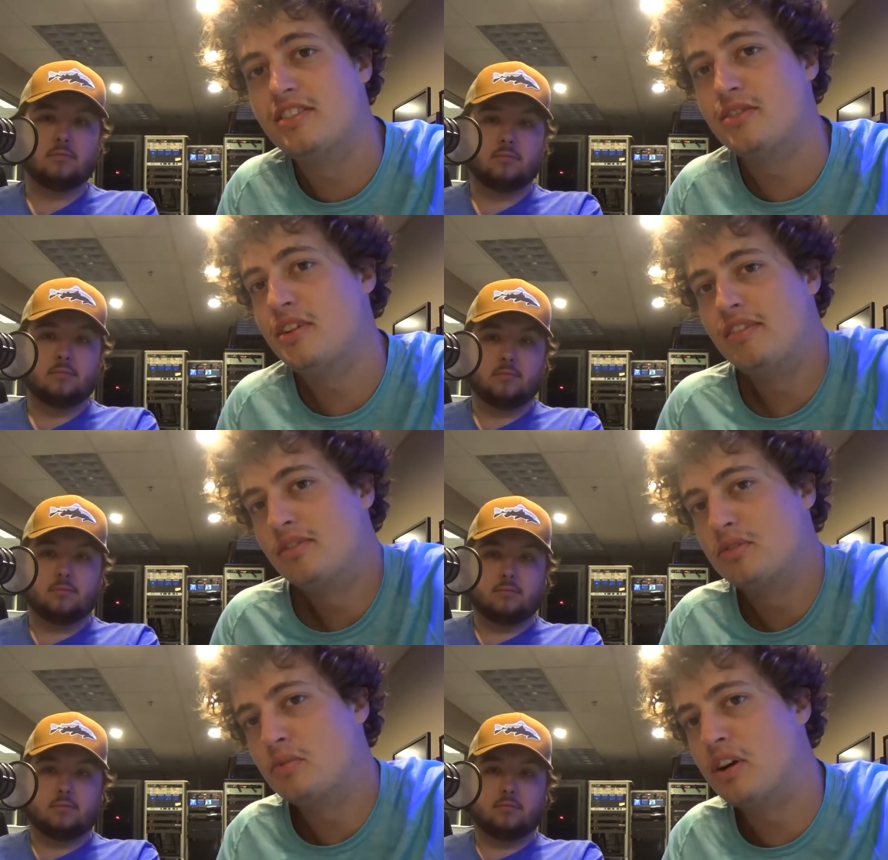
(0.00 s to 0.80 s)
Speaker 1: so I never
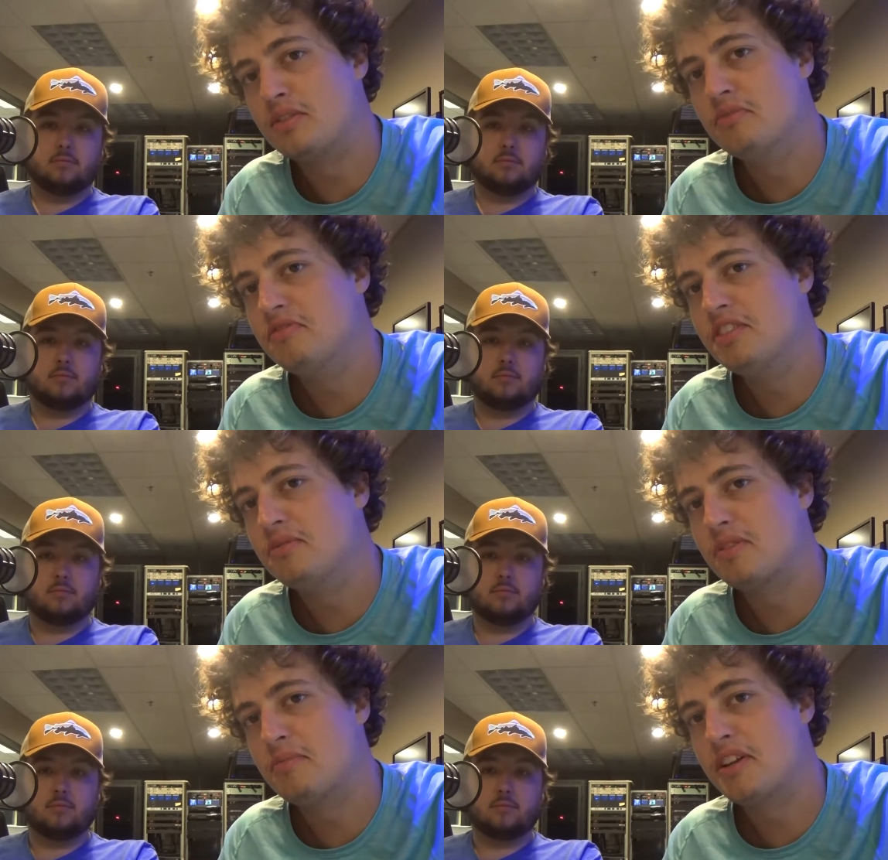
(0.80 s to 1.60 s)
really watch movies
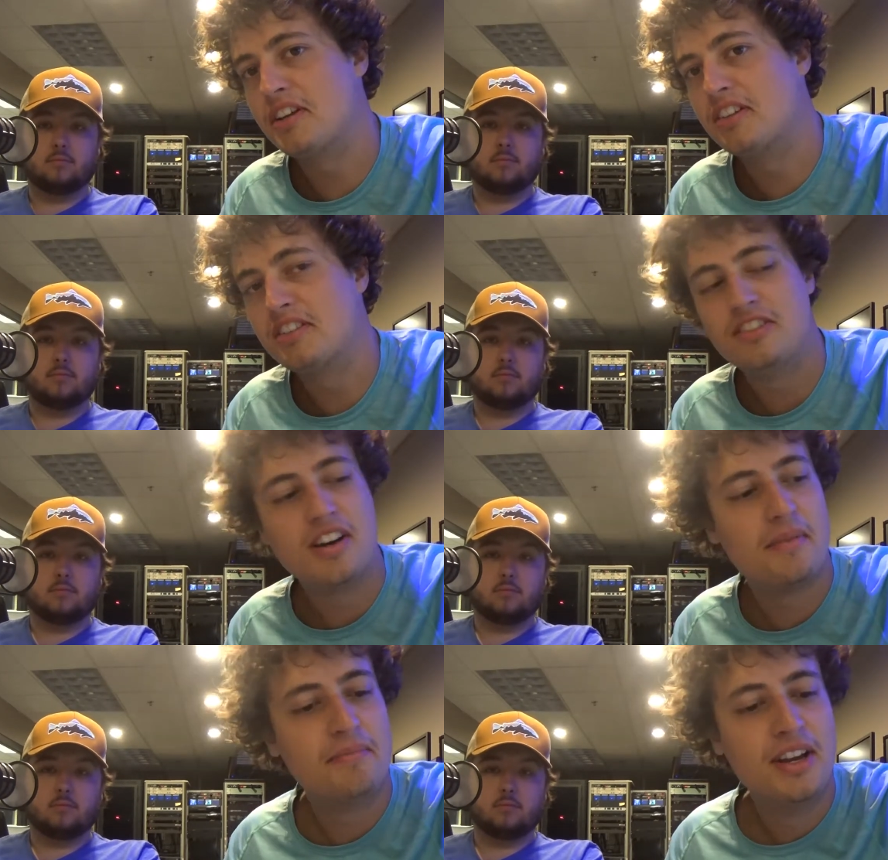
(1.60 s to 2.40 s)
when I'm like on the
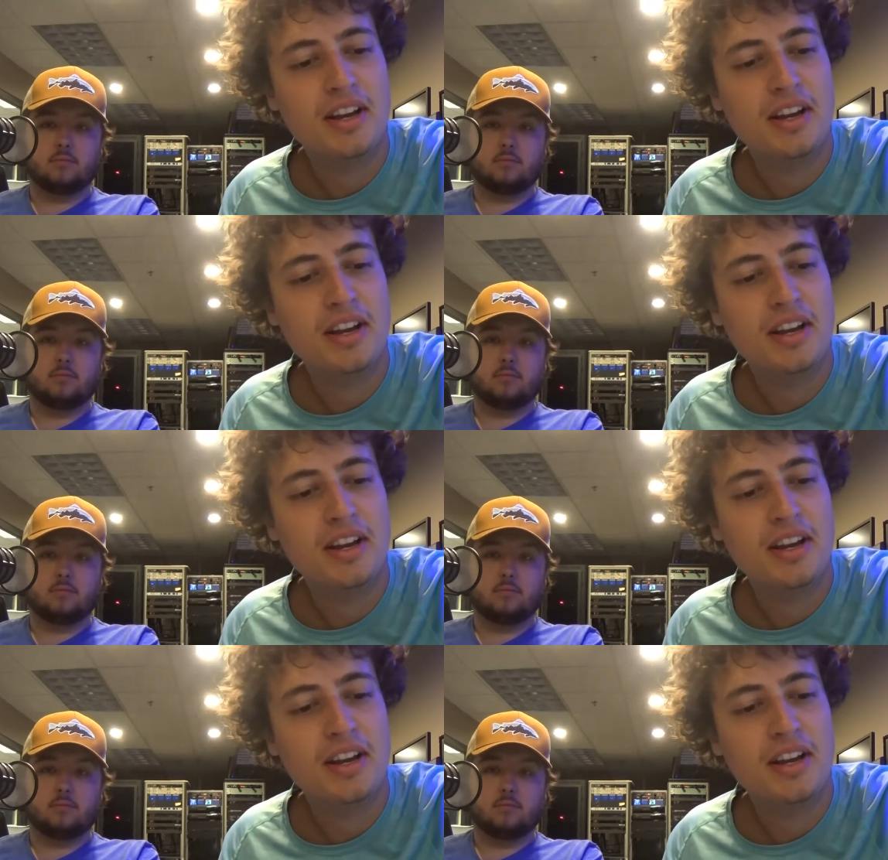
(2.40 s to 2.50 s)
job.